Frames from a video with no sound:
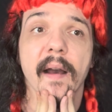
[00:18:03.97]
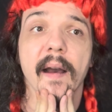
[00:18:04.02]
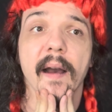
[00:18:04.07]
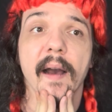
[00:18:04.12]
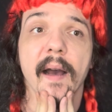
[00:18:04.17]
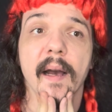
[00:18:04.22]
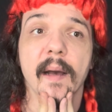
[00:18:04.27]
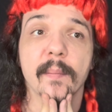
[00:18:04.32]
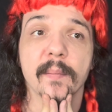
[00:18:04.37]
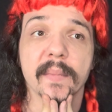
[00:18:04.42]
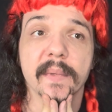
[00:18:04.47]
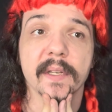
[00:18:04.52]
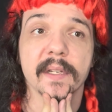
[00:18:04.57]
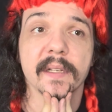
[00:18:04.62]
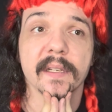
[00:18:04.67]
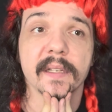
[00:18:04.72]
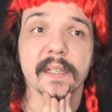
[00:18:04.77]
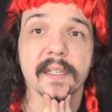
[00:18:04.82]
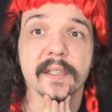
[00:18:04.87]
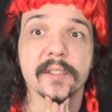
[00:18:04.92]
I'm going to
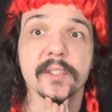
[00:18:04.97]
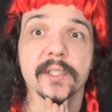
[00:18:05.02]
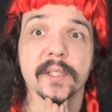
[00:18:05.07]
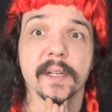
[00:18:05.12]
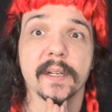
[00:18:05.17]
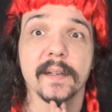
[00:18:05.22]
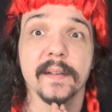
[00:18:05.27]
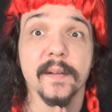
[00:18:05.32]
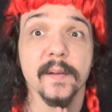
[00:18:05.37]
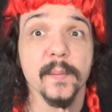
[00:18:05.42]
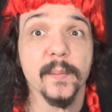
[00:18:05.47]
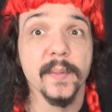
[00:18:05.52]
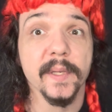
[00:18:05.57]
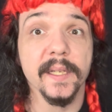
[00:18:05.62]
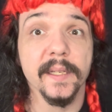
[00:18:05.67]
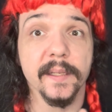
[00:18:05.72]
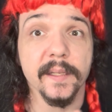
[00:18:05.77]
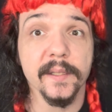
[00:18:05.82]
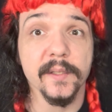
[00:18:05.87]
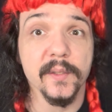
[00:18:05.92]
need y'all to
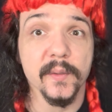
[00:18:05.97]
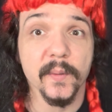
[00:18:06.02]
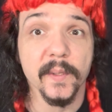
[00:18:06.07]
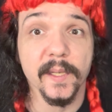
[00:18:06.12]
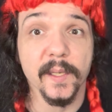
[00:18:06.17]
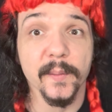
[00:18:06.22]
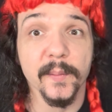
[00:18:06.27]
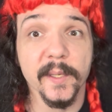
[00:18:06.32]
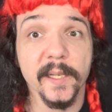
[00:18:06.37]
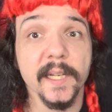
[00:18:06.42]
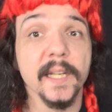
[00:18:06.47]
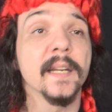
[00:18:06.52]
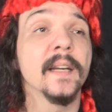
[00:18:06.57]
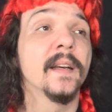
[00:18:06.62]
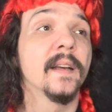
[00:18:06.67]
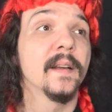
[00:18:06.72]
pinky swear me.